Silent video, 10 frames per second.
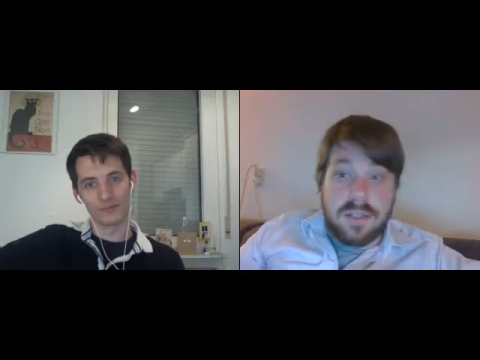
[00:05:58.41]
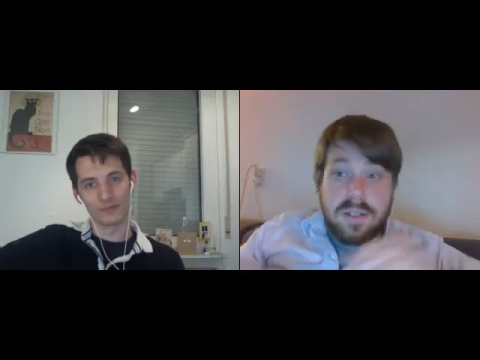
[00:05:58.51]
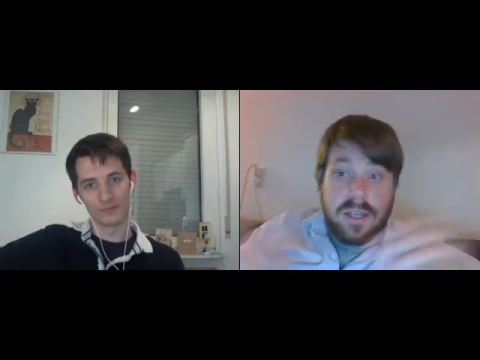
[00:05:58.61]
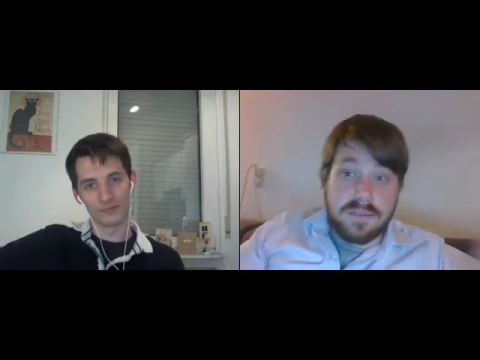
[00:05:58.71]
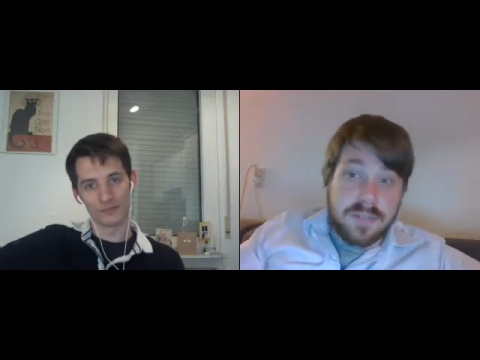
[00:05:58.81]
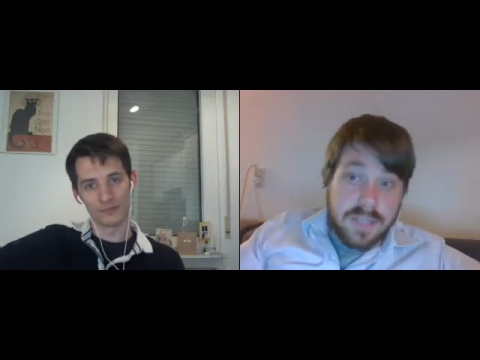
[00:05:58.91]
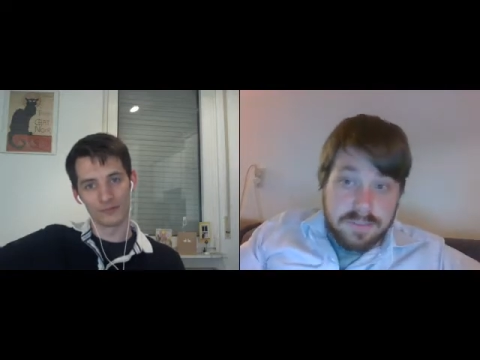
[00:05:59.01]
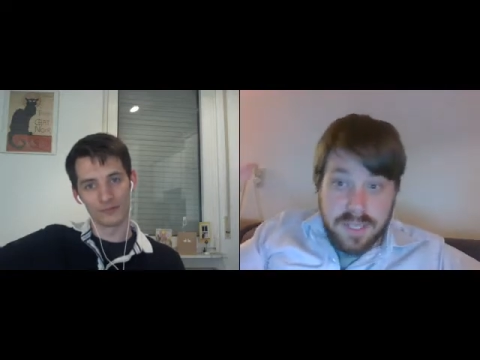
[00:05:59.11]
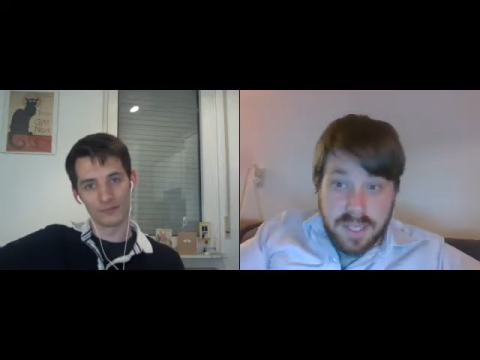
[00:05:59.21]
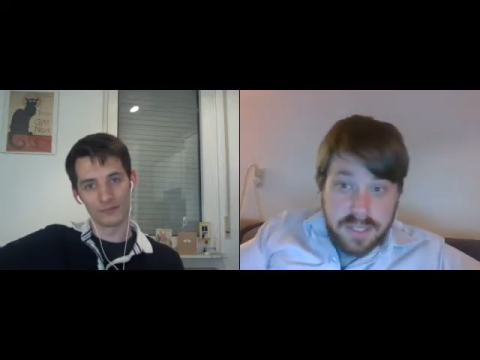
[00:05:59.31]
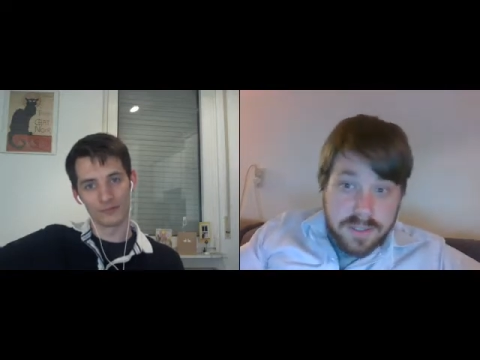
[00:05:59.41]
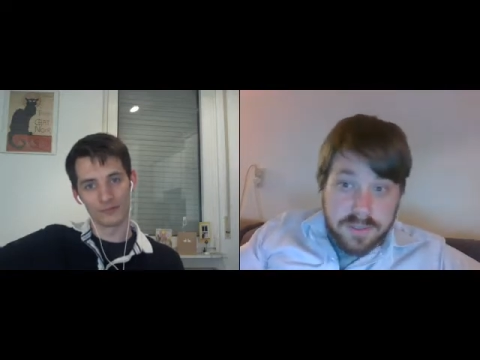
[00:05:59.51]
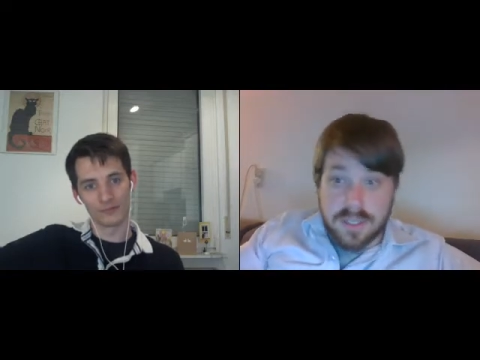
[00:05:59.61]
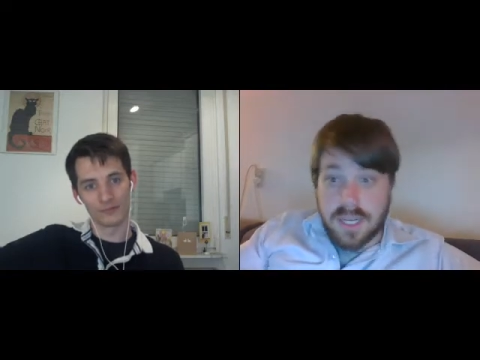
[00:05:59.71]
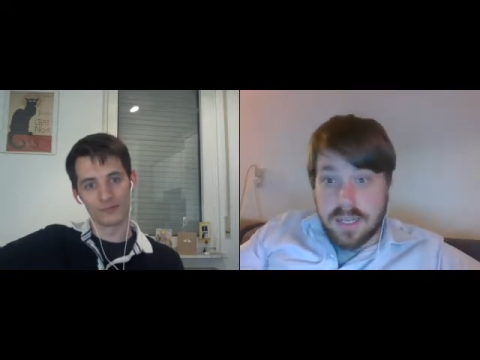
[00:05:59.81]
Speaker 1: "Oh, you have to have this
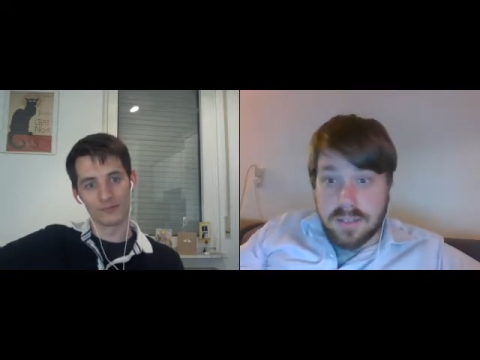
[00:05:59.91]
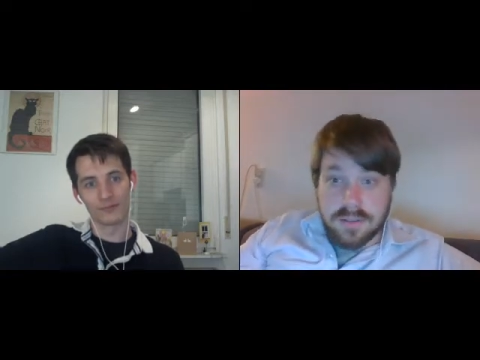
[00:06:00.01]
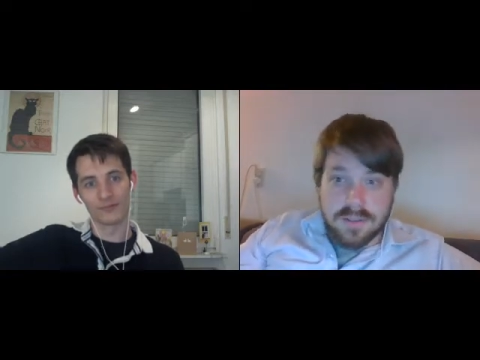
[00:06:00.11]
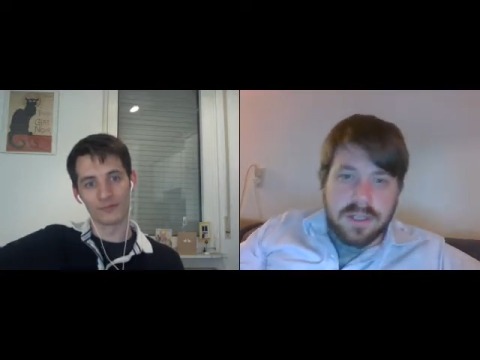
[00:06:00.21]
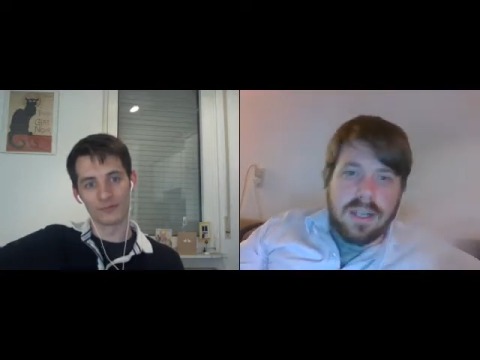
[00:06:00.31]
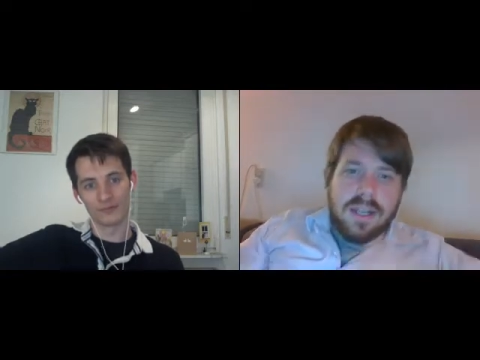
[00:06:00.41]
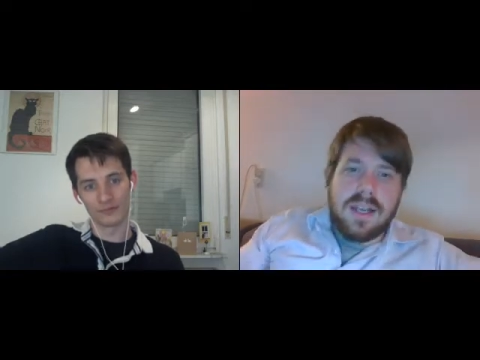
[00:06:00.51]
or that," or,